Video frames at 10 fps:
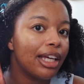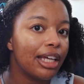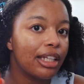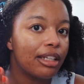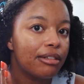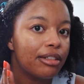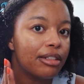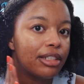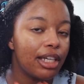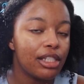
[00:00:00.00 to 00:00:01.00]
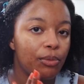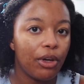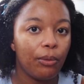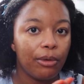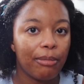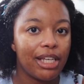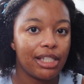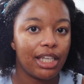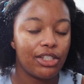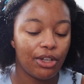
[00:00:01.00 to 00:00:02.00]
It does well with my
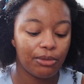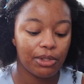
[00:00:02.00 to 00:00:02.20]
skin tone.